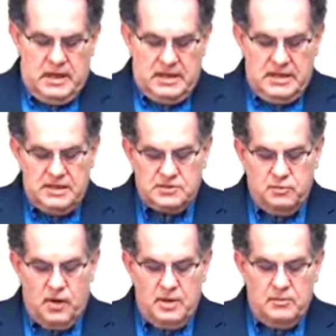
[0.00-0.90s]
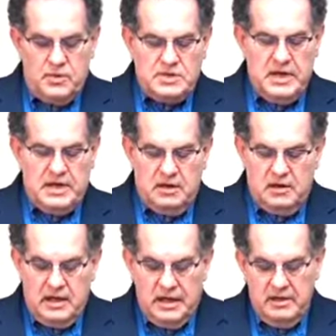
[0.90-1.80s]
but this one
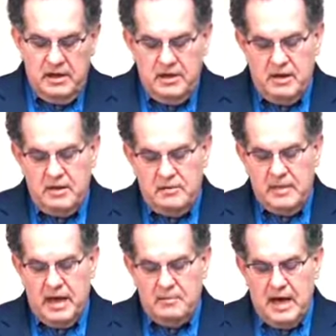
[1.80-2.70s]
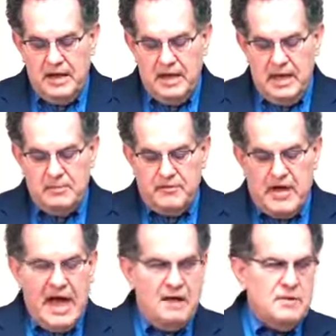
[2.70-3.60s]
particularly, a man by the name
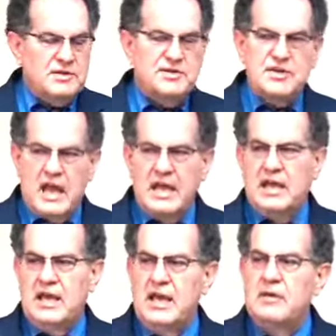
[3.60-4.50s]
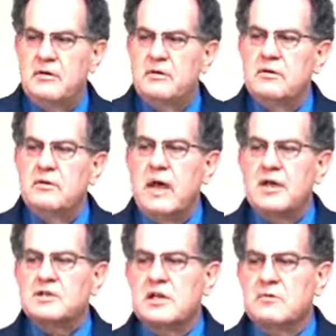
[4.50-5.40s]
of Ira Sankey, who
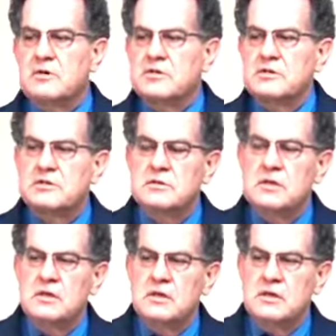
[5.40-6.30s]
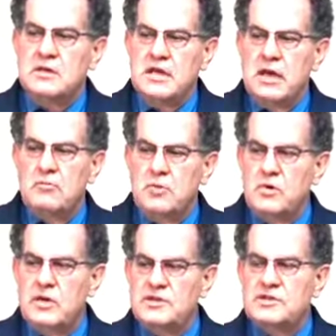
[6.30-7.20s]
actually was D.L.
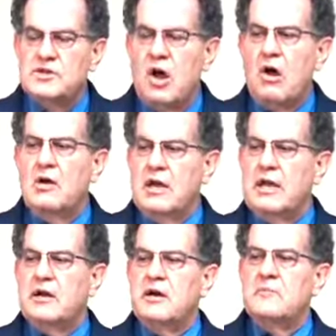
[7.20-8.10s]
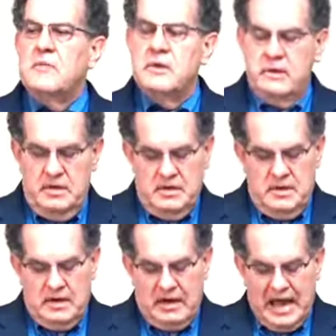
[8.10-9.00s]
Moody's song leader,
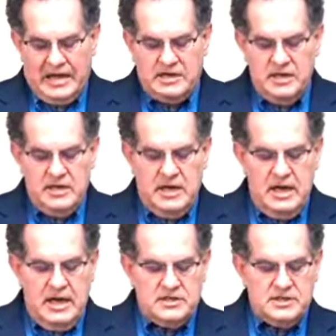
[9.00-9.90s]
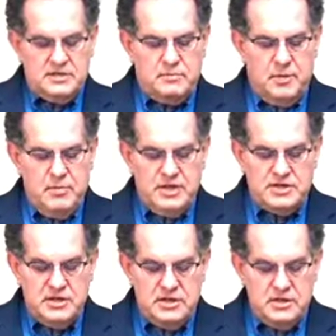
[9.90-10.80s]
liked it and asked
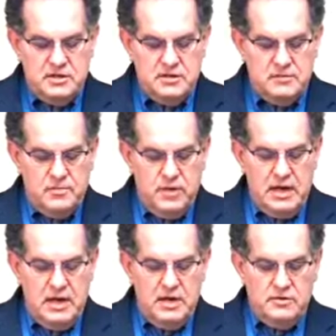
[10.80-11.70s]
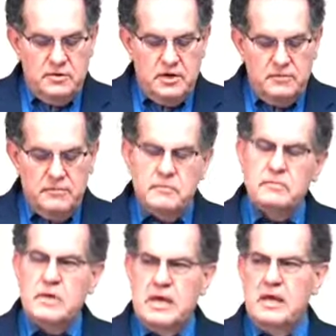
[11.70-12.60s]
permission to put it into a
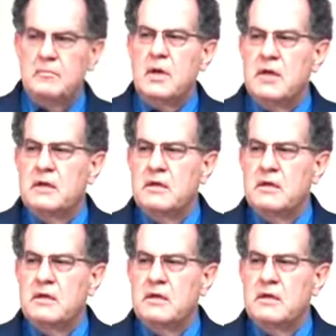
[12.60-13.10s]
hymn,